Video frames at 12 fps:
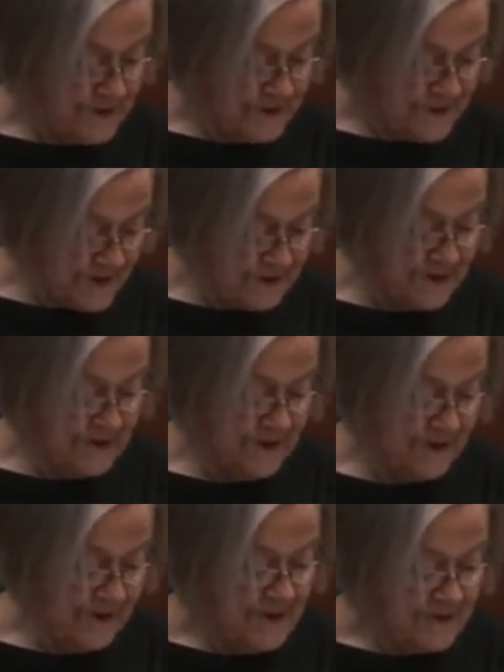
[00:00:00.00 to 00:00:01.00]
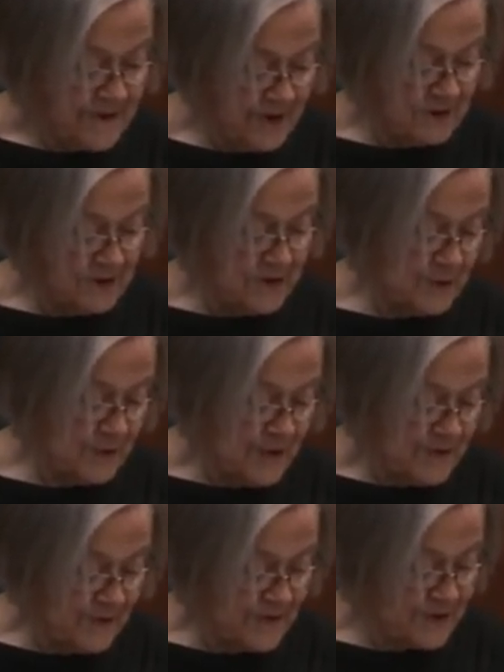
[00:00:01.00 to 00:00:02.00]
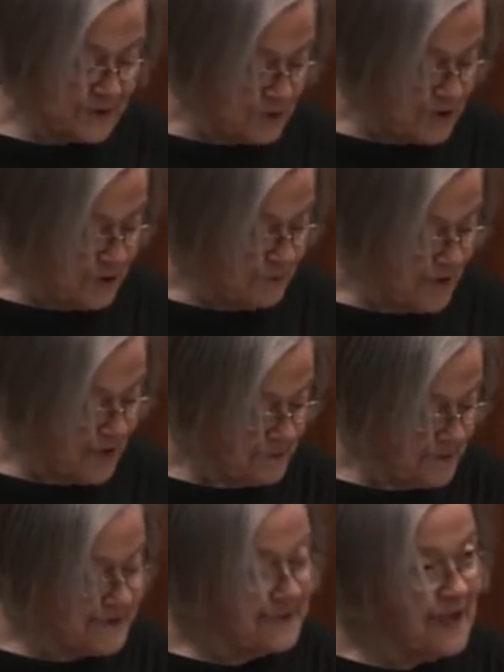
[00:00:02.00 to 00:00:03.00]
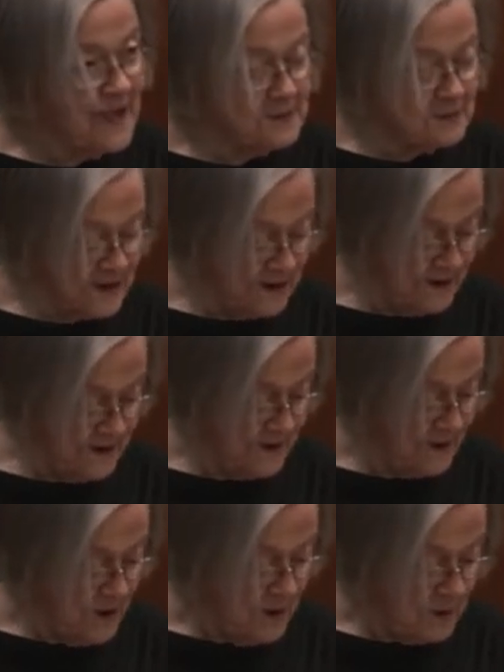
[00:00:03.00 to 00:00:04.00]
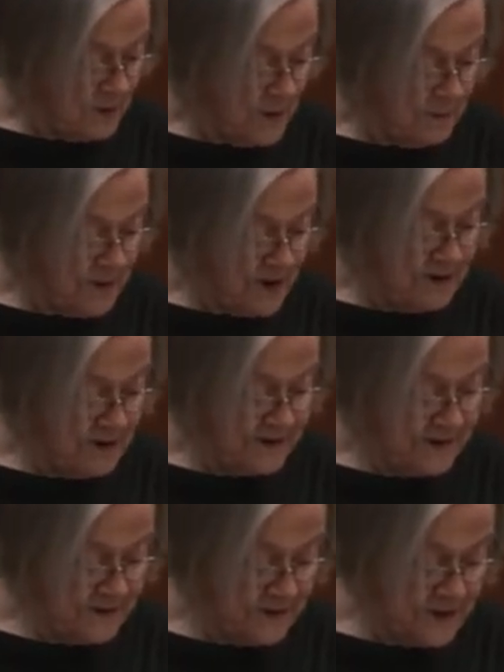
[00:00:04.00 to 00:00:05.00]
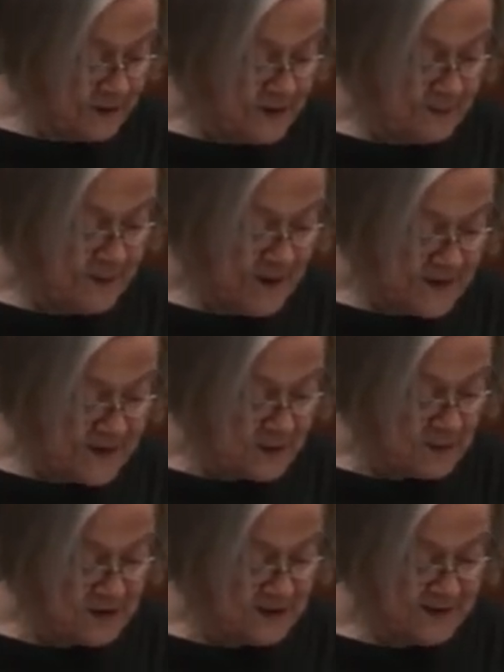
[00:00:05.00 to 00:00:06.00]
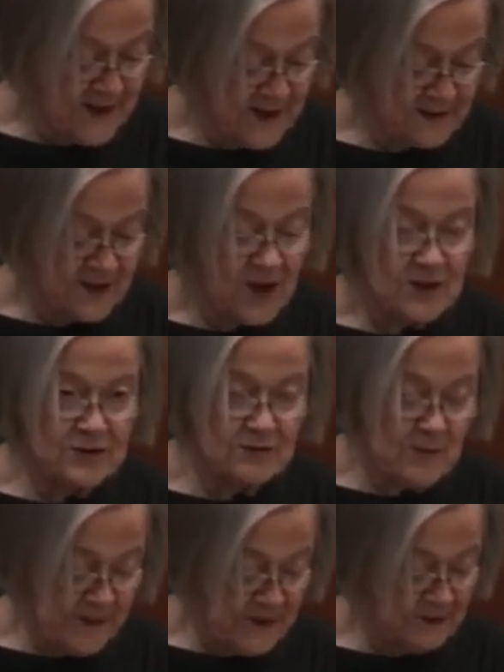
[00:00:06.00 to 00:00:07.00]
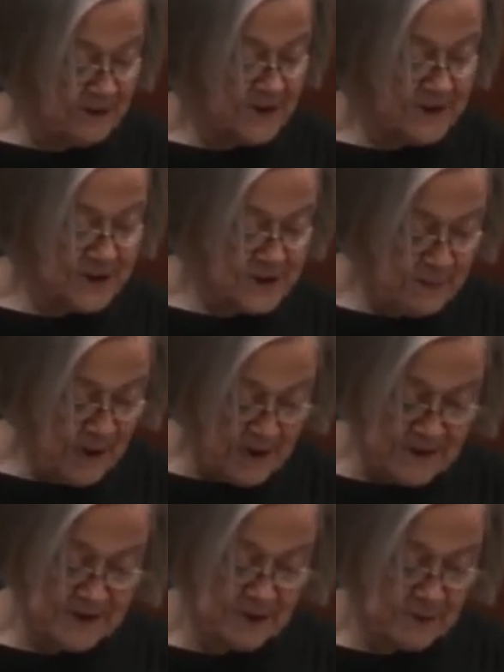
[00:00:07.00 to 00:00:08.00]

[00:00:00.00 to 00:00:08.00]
Secondly, they argue that the Scottish Parliament cannot rely on the power given to it by the Scotland Act to repeal spent